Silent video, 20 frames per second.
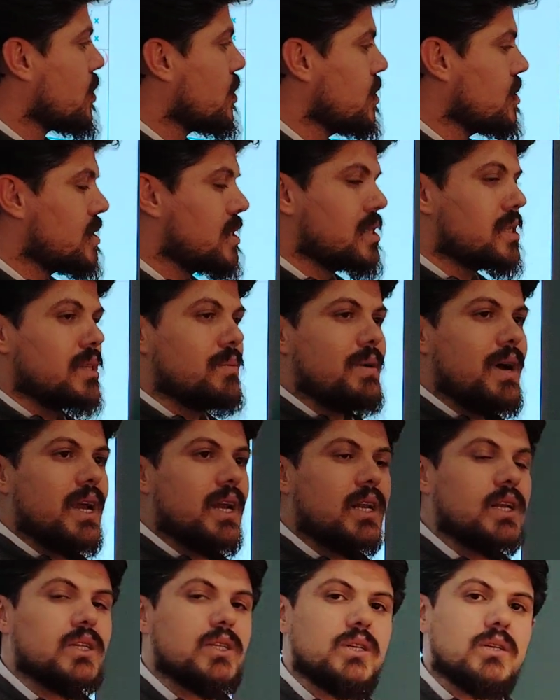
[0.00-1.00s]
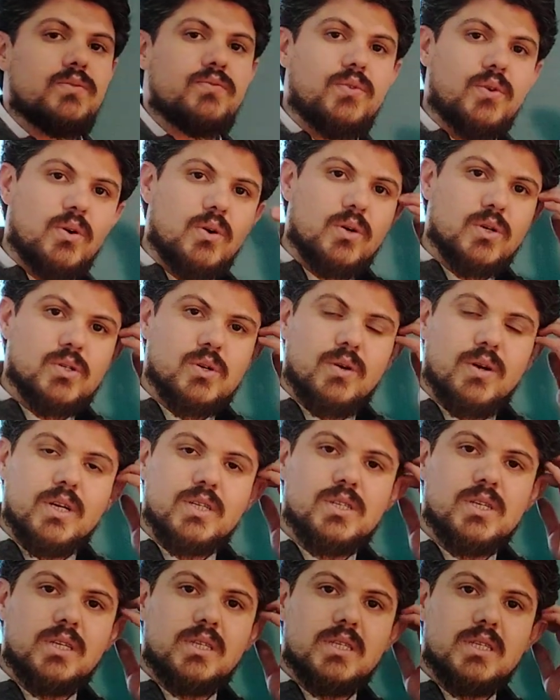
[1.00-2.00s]
produces the magnetic force, or
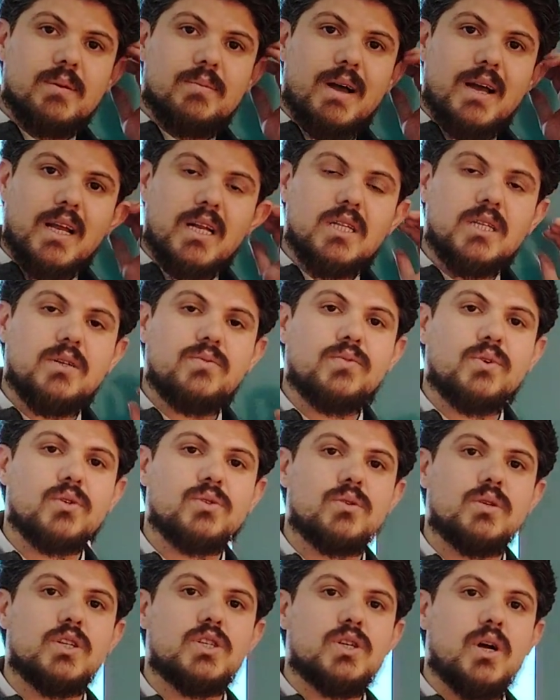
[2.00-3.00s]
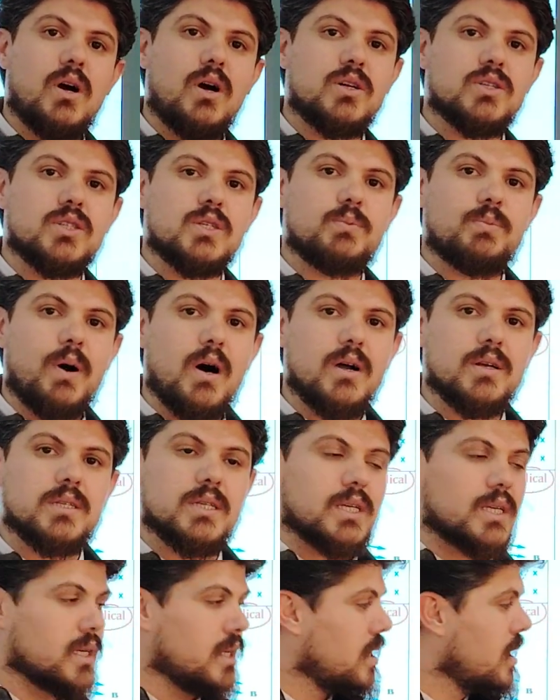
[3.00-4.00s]
exerts a magnetic force on a charged
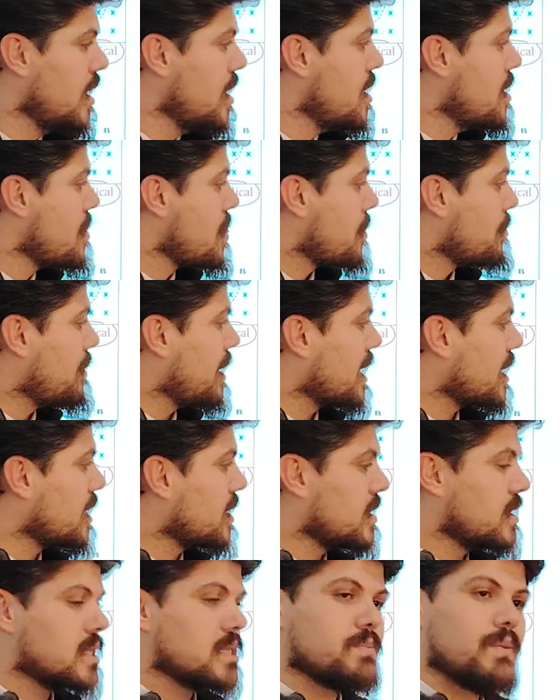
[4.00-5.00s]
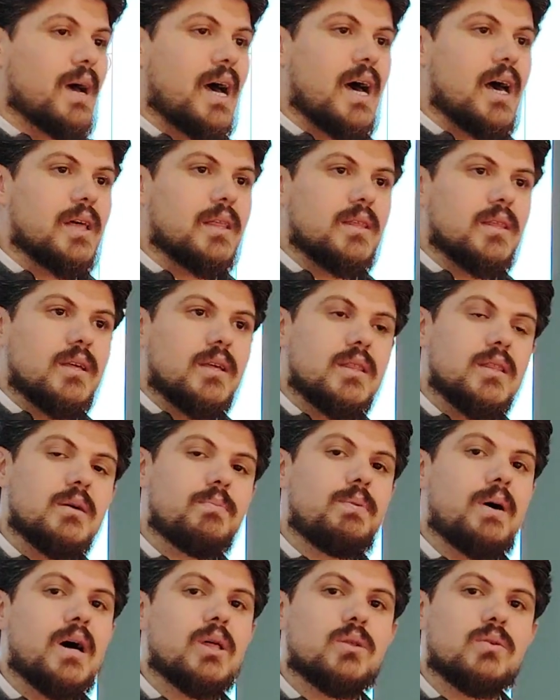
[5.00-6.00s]
particle, but it is path, the
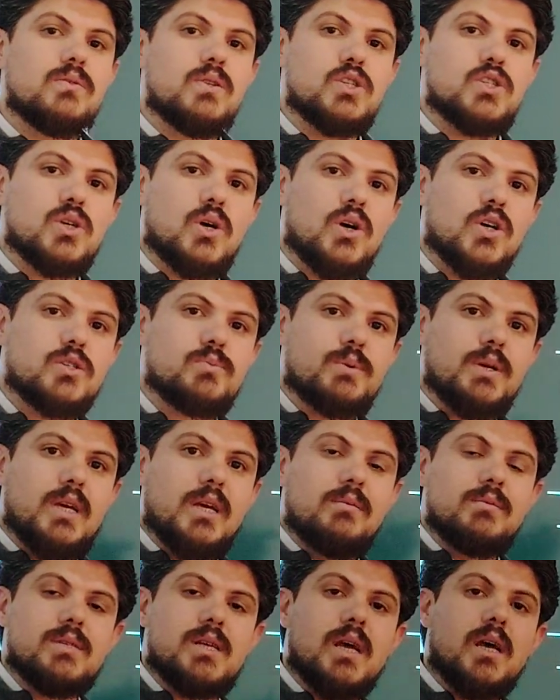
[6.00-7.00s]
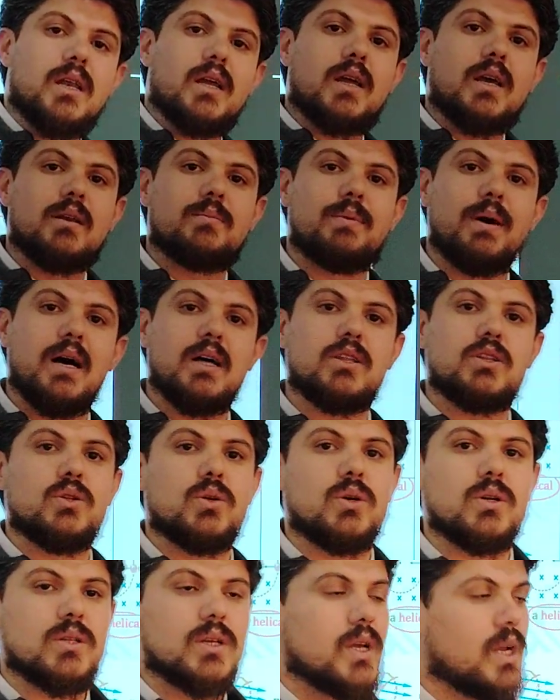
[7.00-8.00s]
path of the charge becomes helical path,
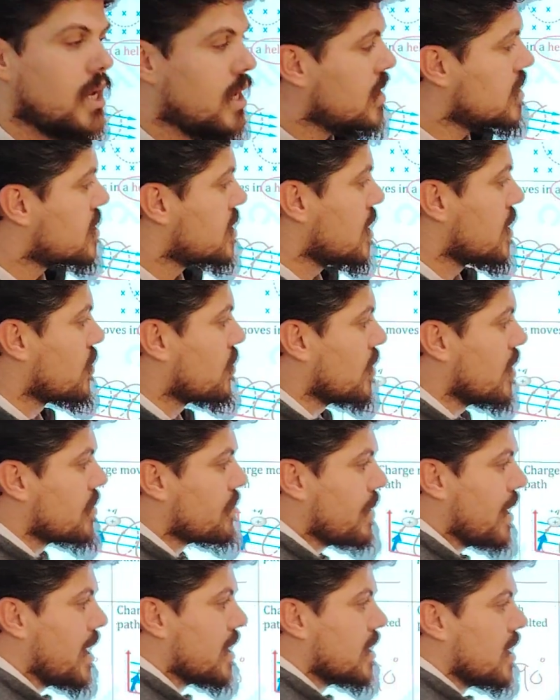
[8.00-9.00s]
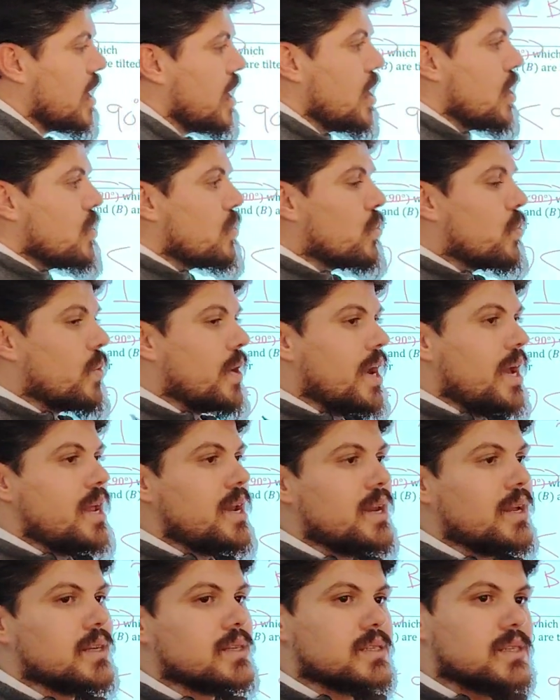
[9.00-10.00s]
not circular path.
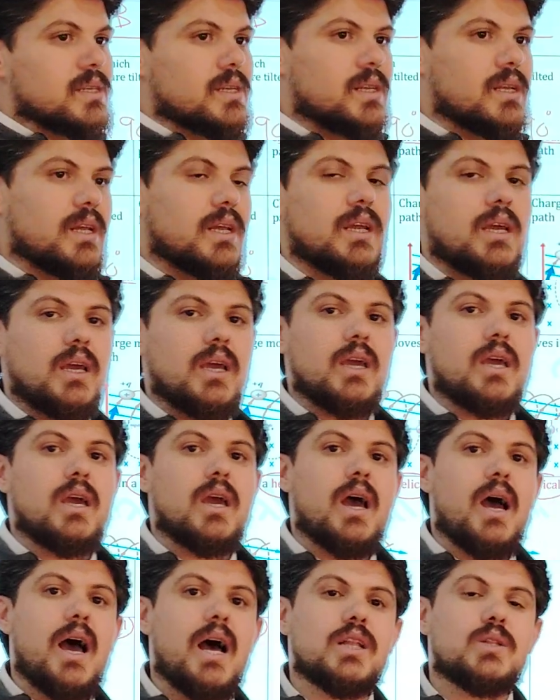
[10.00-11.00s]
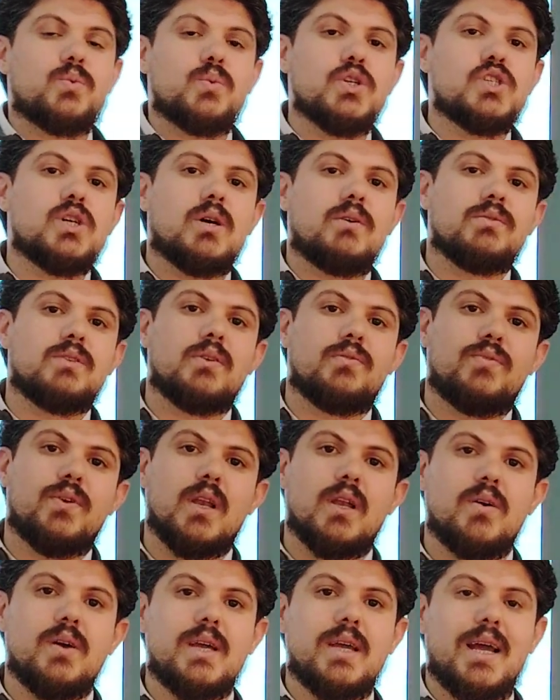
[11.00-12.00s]
When does, at which of the
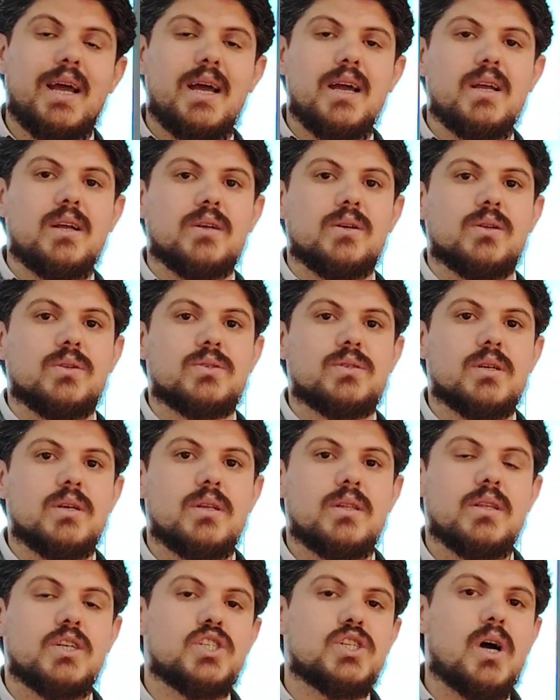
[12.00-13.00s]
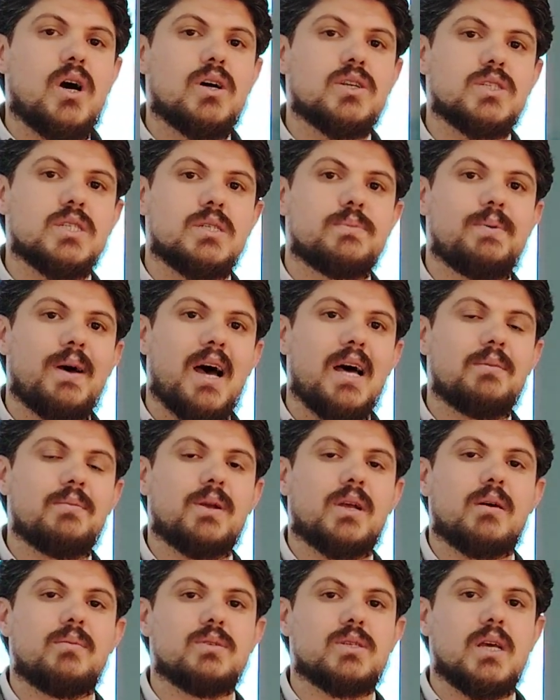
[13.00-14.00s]
following angles, the charge's path
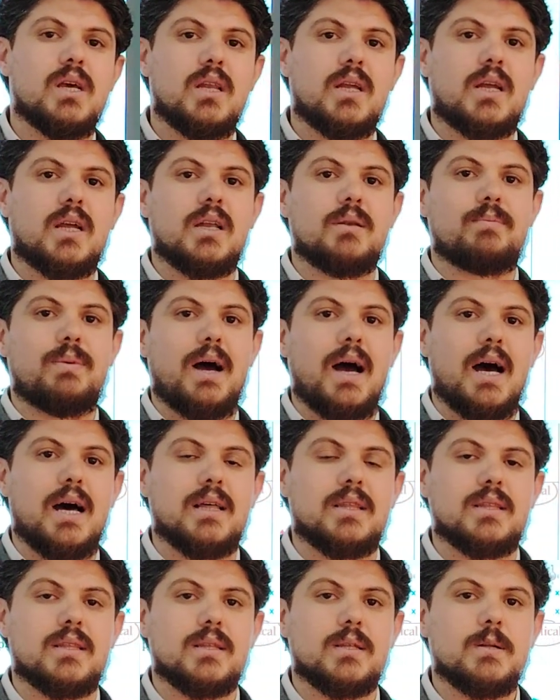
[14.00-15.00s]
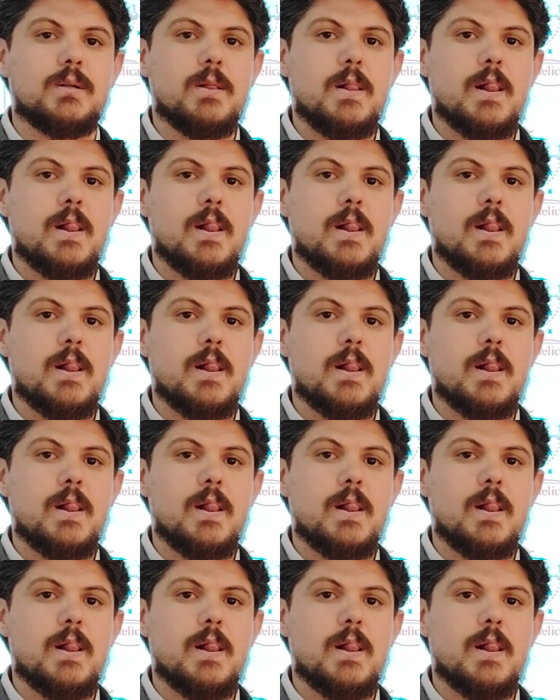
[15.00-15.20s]
becomes helical path?